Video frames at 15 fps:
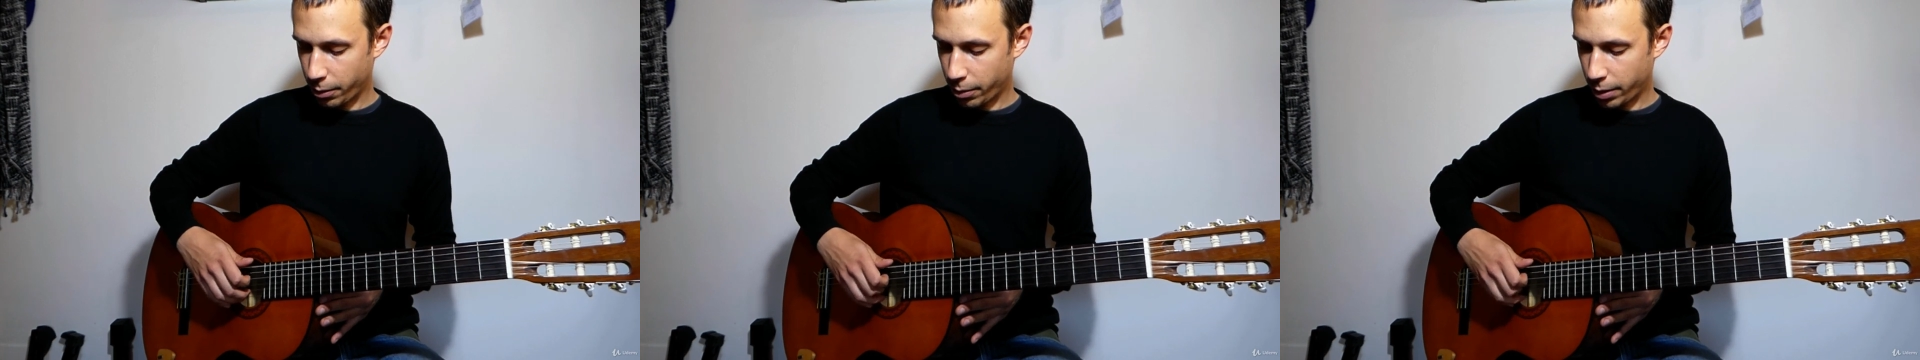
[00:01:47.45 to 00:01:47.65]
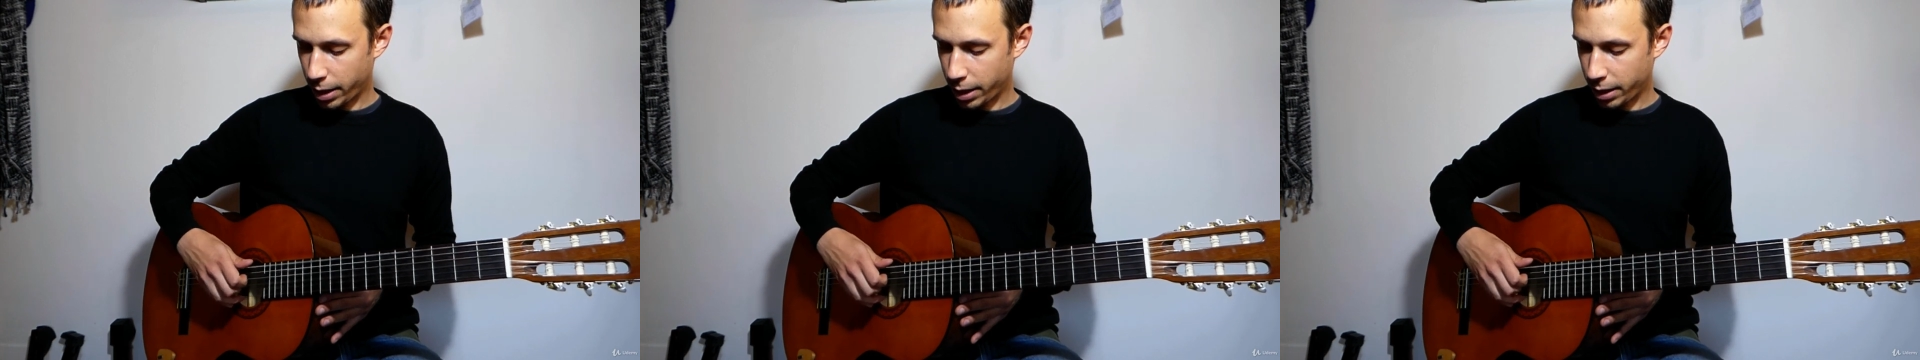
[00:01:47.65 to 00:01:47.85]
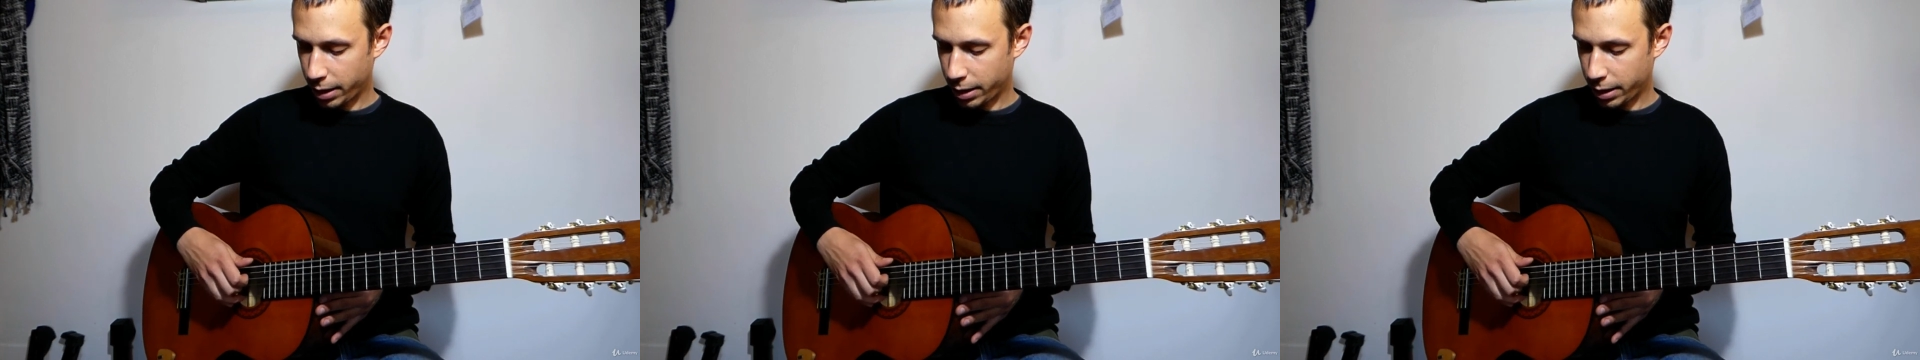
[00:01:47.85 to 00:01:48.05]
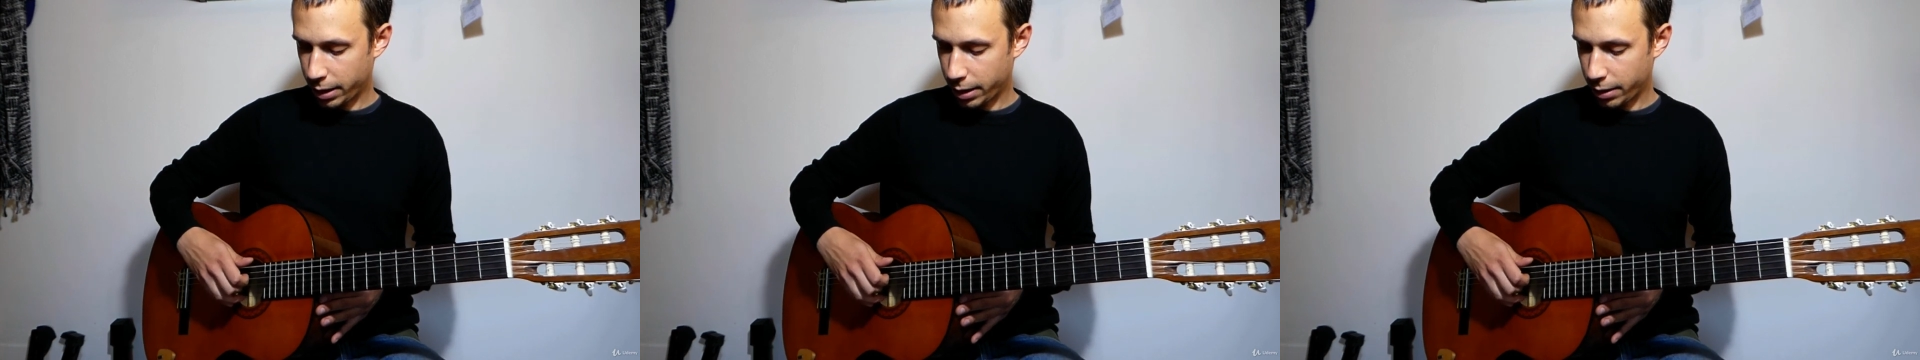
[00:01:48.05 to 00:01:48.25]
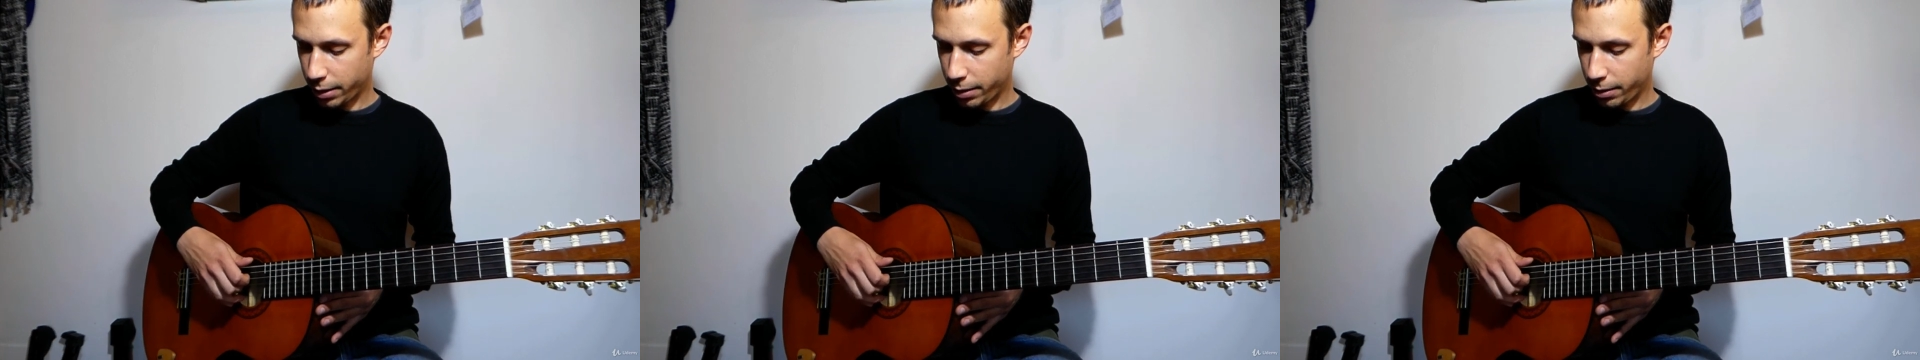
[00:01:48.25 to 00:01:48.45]

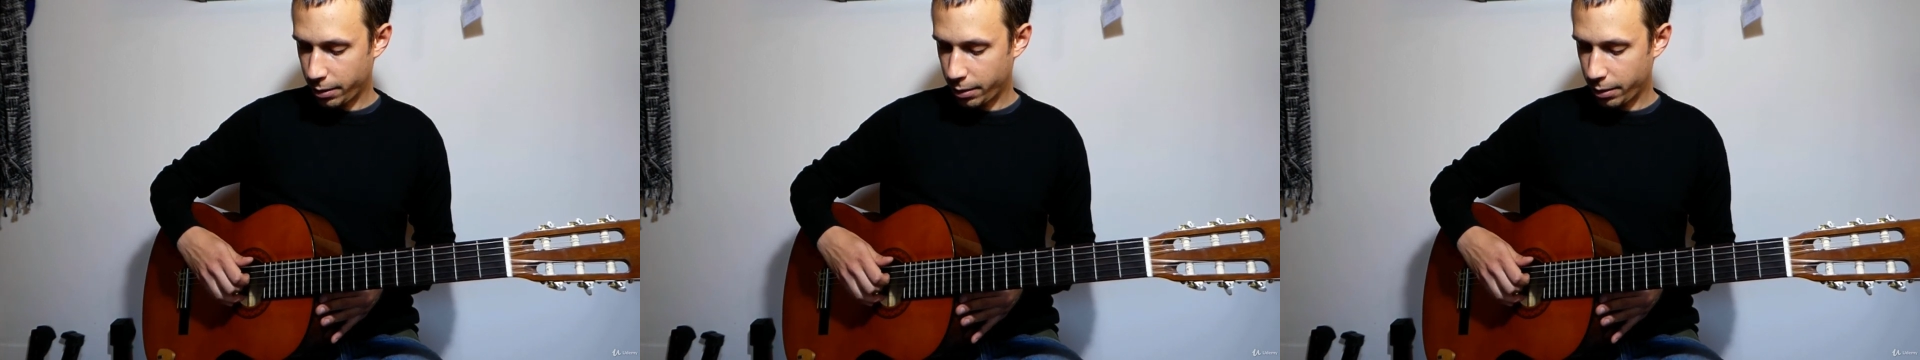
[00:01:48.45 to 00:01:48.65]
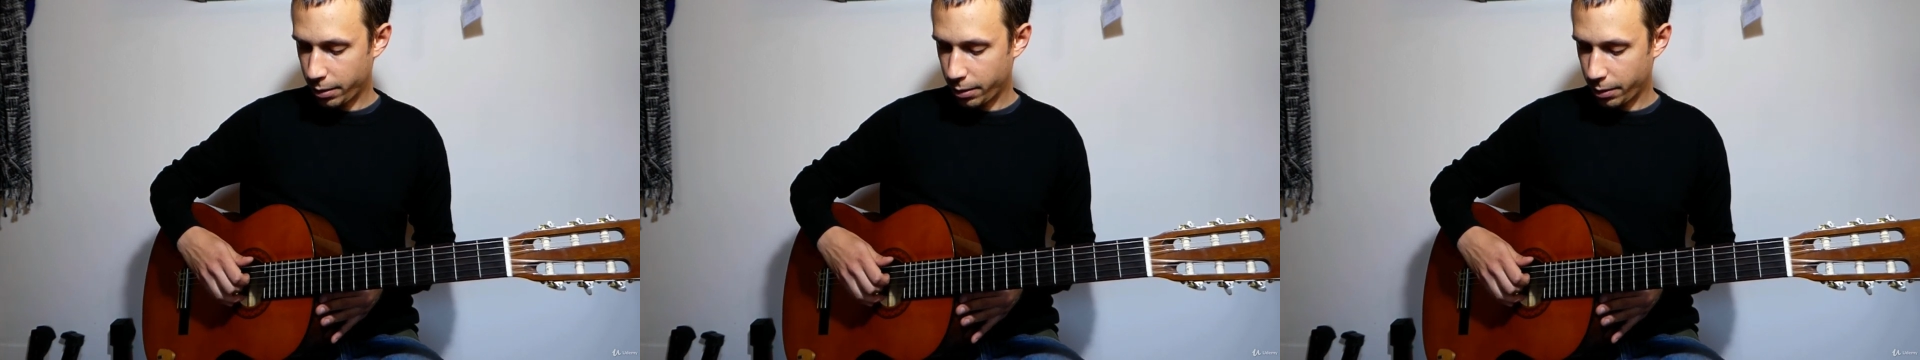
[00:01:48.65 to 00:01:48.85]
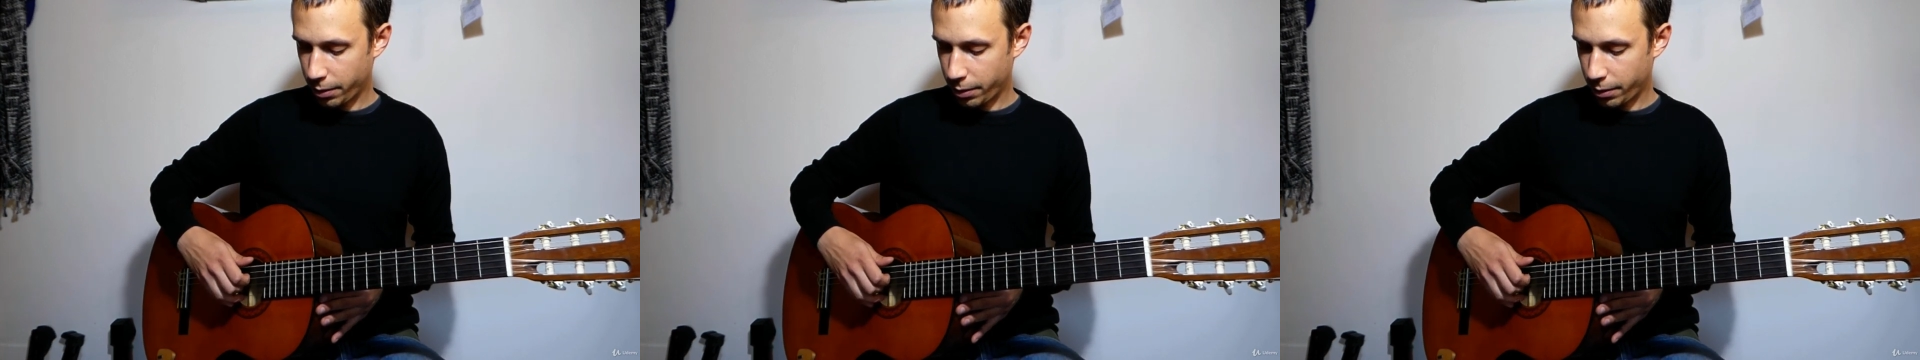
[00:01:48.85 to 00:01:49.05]
one, two,